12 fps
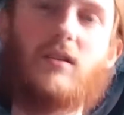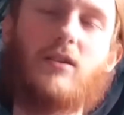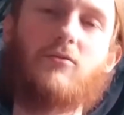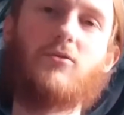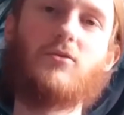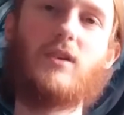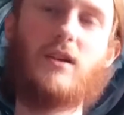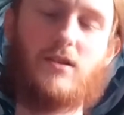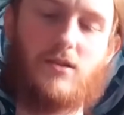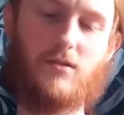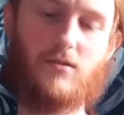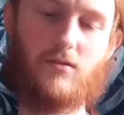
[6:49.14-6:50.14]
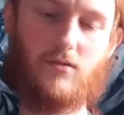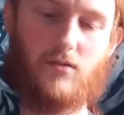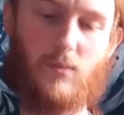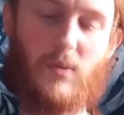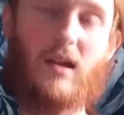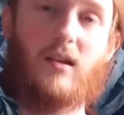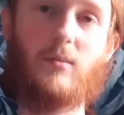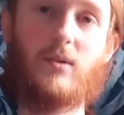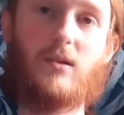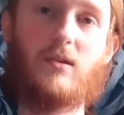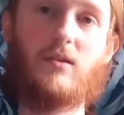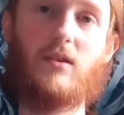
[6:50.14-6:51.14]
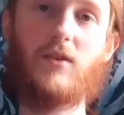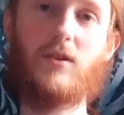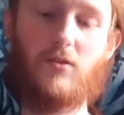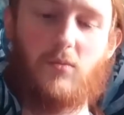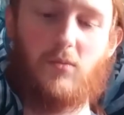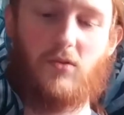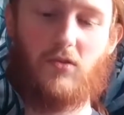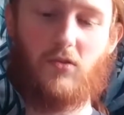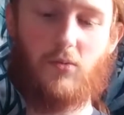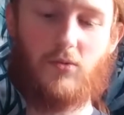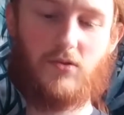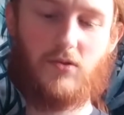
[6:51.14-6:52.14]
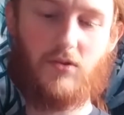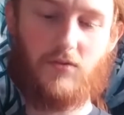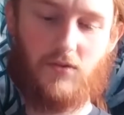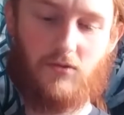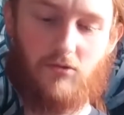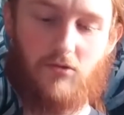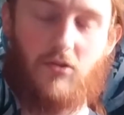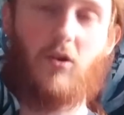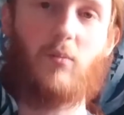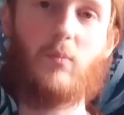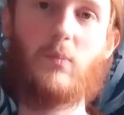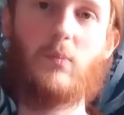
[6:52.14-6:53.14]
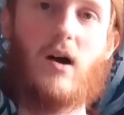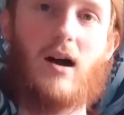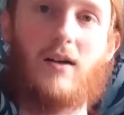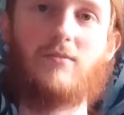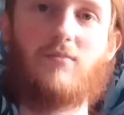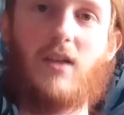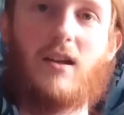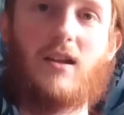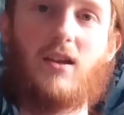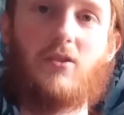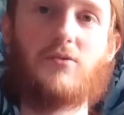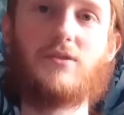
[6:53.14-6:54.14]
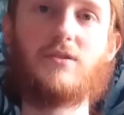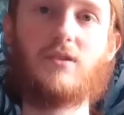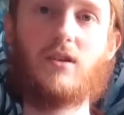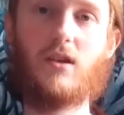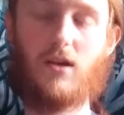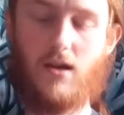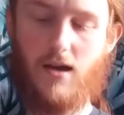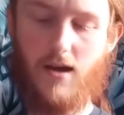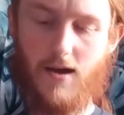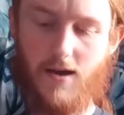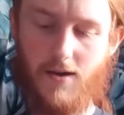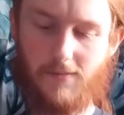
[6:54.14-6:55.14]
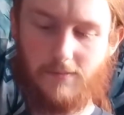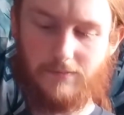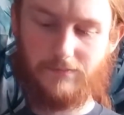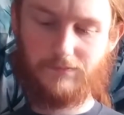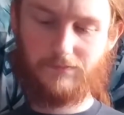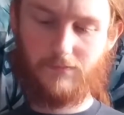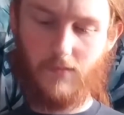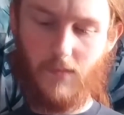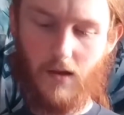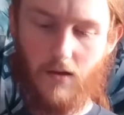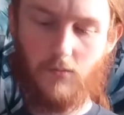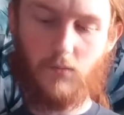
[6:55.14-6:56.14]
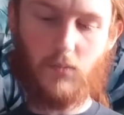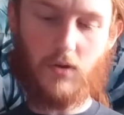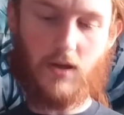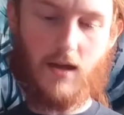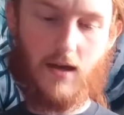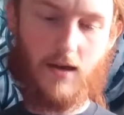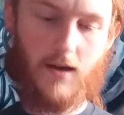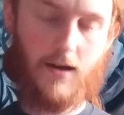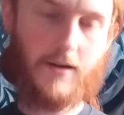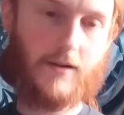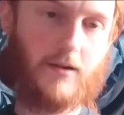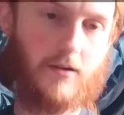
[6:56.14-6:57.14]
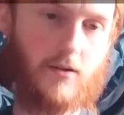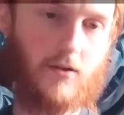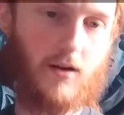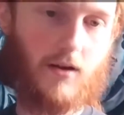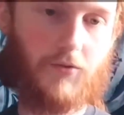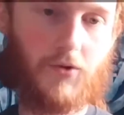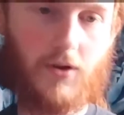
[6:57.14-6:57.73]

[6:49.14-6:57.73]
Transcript: last rotation, the better, because I've ended up with so much stuff that's just not had any use. But yeah, you know, I've only